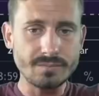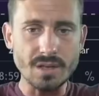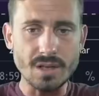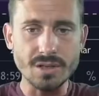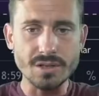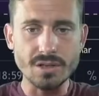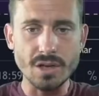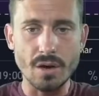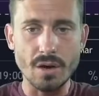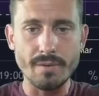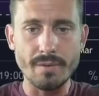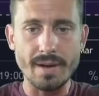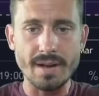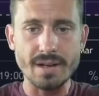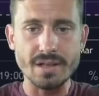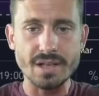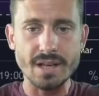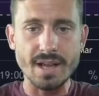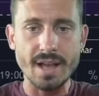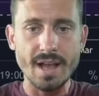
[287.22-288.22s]
so
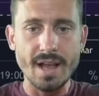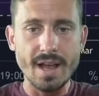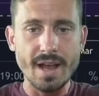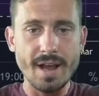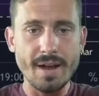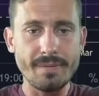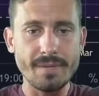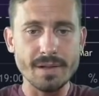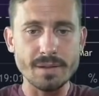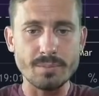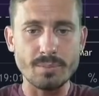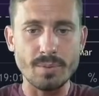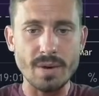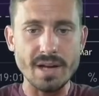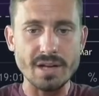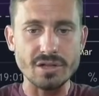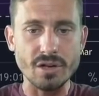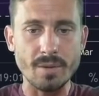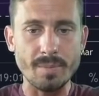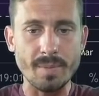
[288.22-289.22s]
eventually, if this
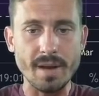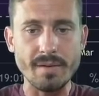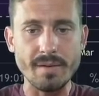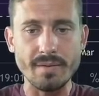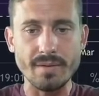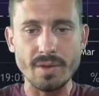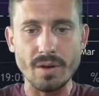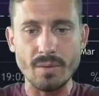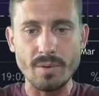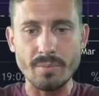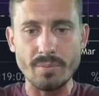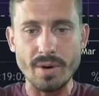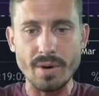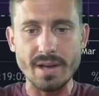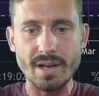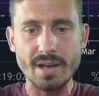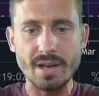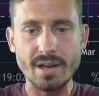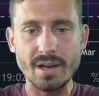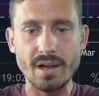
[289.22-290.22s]
breaks up, even though we
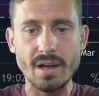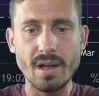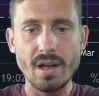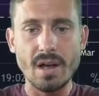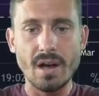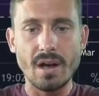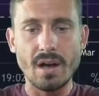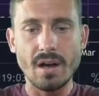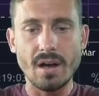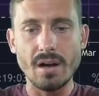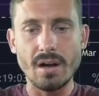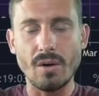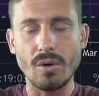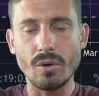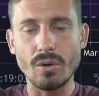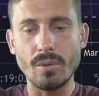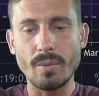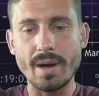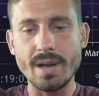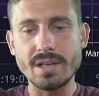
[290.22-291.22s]
break here uh,
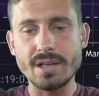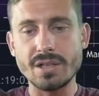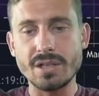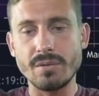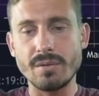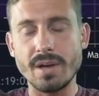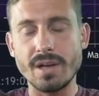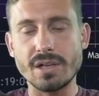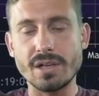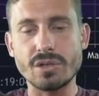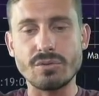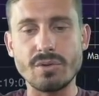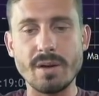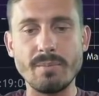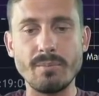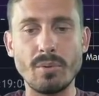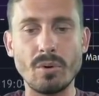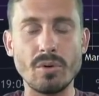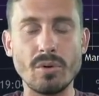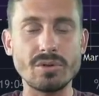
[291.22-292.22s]
all the way to
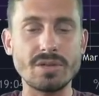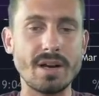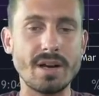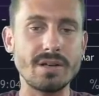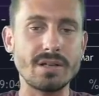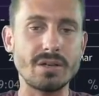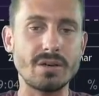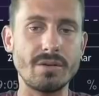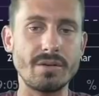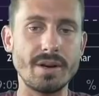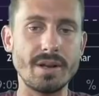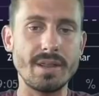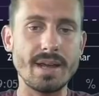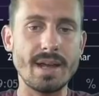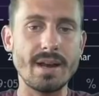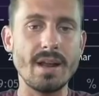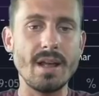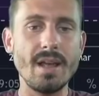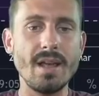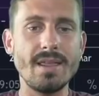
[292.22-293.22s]
extreme bought territory,
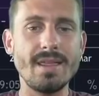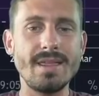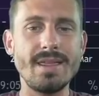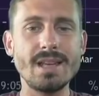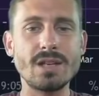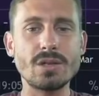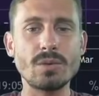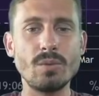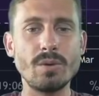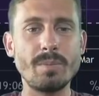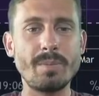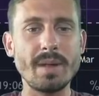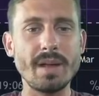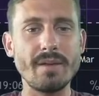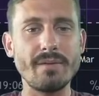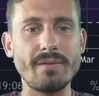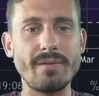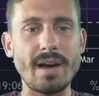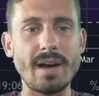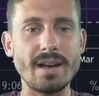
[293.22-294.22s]
then this would be
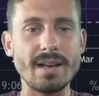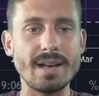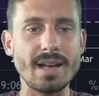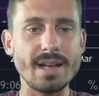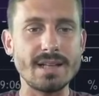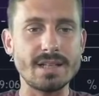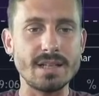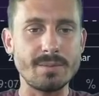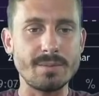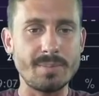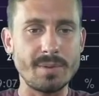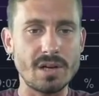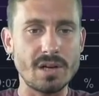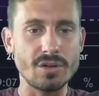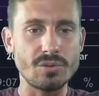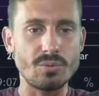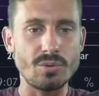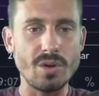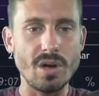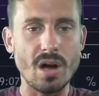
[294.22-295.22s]
invalidated
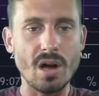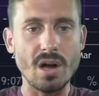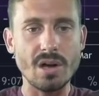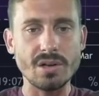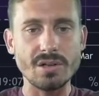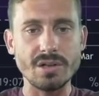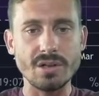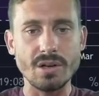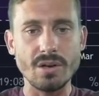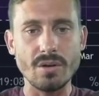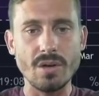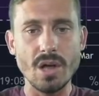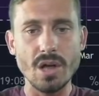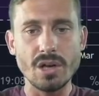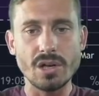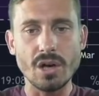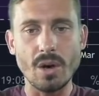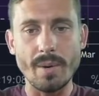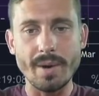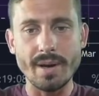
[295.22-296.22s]
because we are, you know,
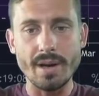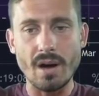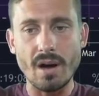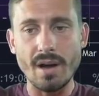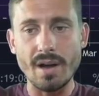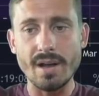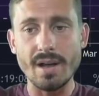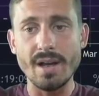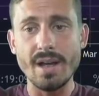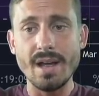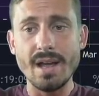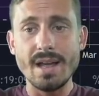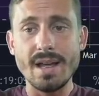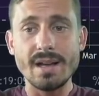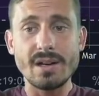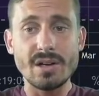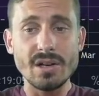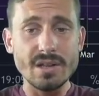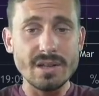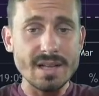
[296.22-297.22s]
going higher.
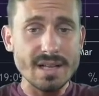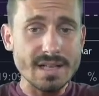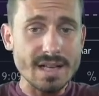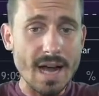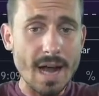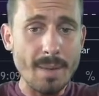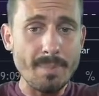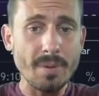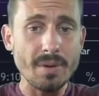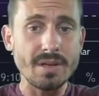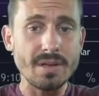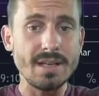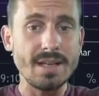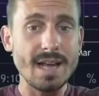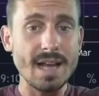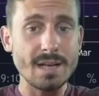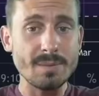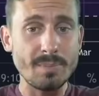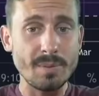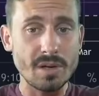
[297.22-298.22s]
Could this happen?
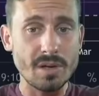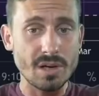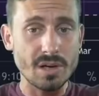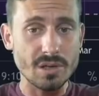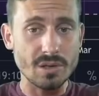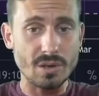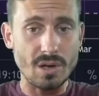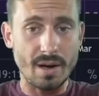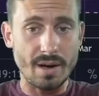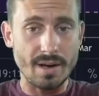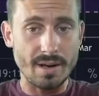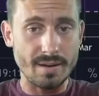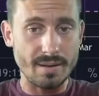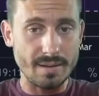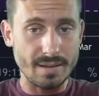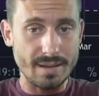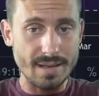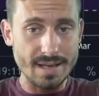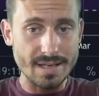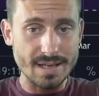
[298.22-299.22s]
Yes, because I
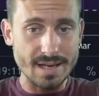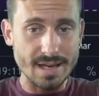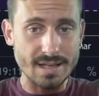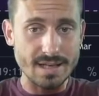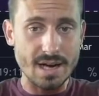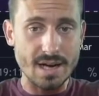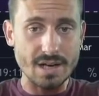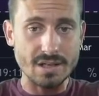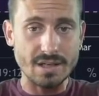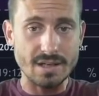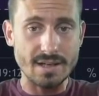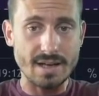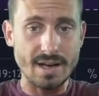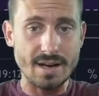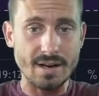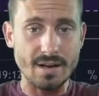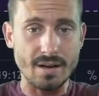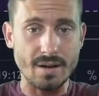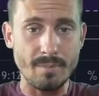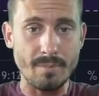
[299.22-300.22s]
mean, this is actually
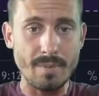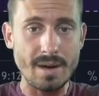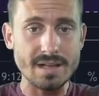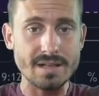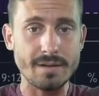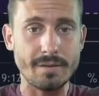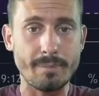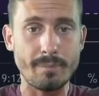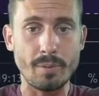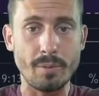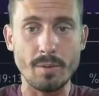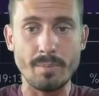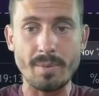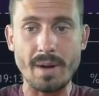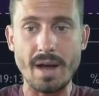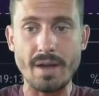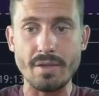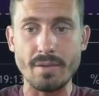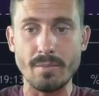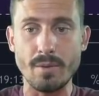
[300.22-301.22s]
getting a massive pump
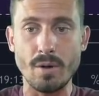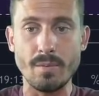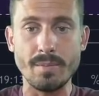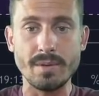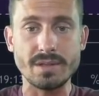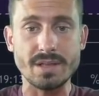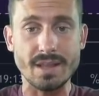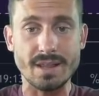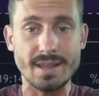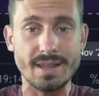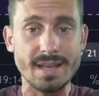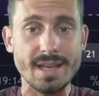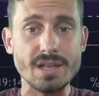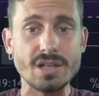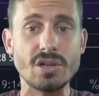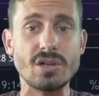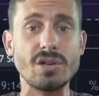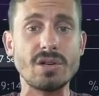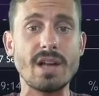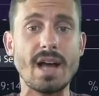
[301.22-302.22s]
at the moment.
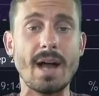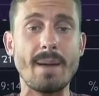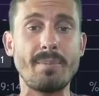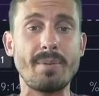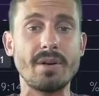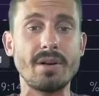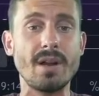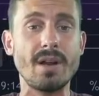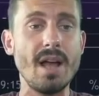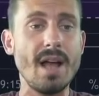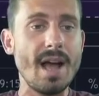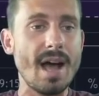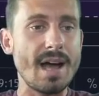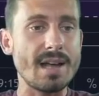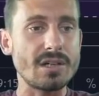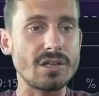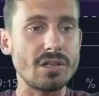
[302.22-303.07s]
This could happen as